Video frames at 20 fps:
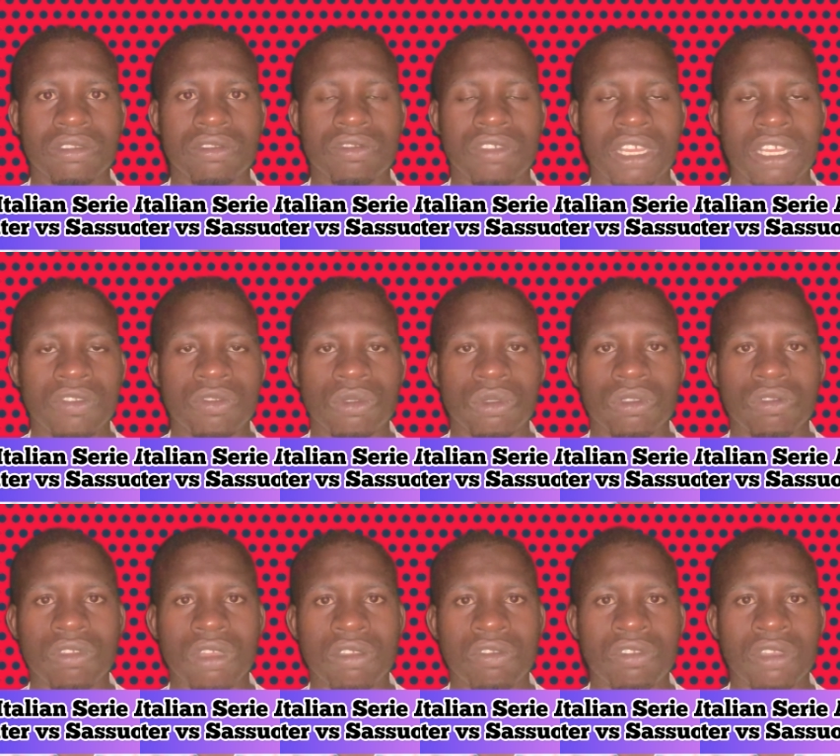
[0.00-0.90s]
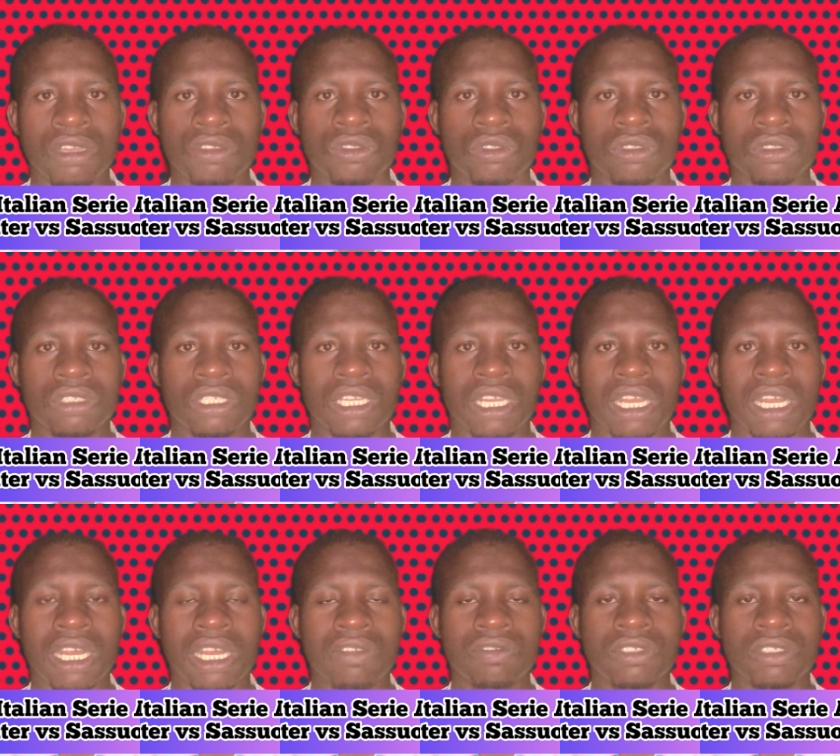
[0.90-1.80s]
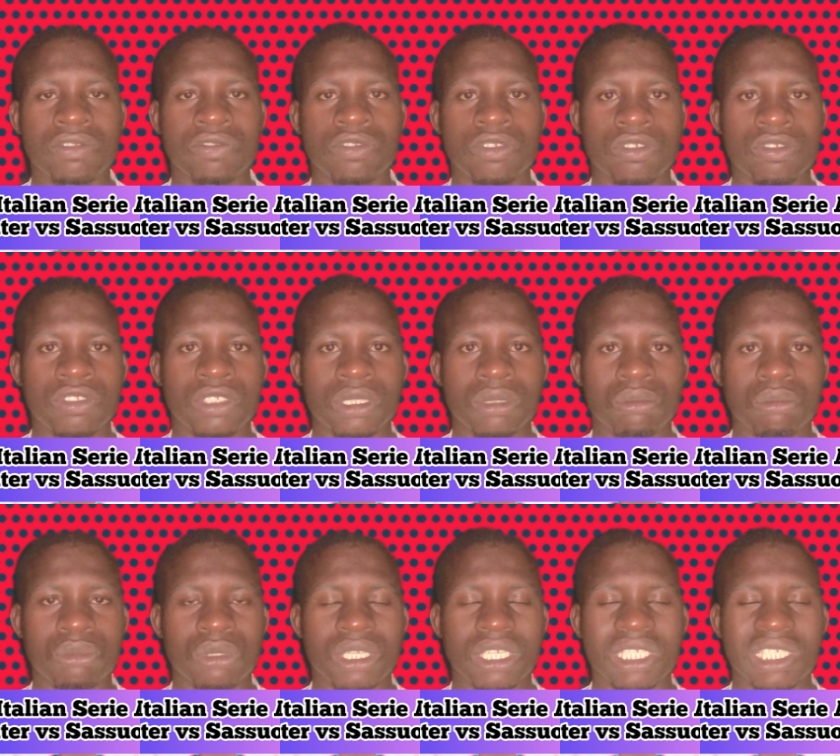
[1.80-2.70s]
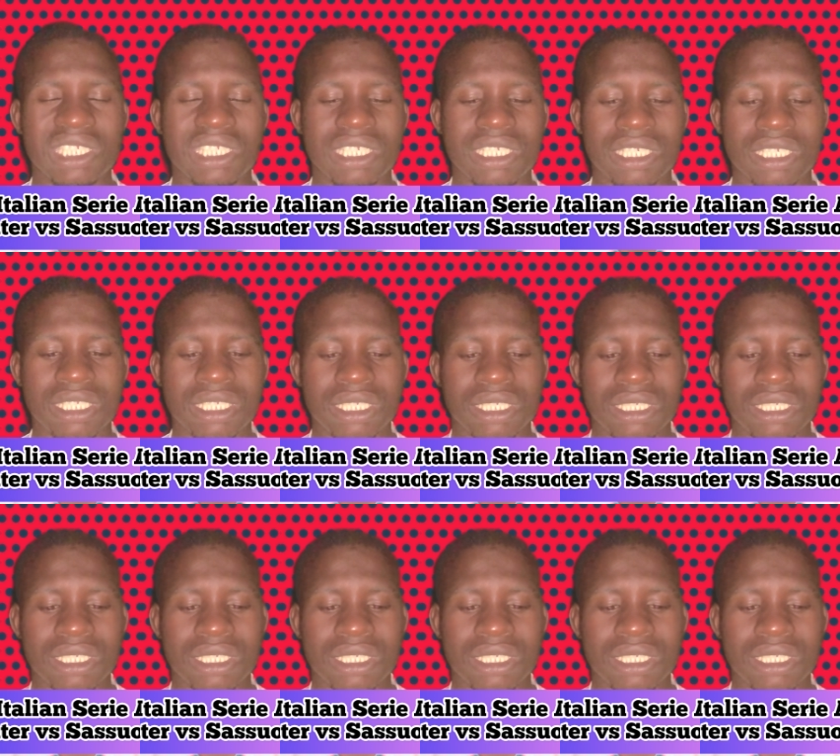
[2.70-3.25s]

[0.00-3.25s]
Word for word: 5 over 5 so they are having 15 points there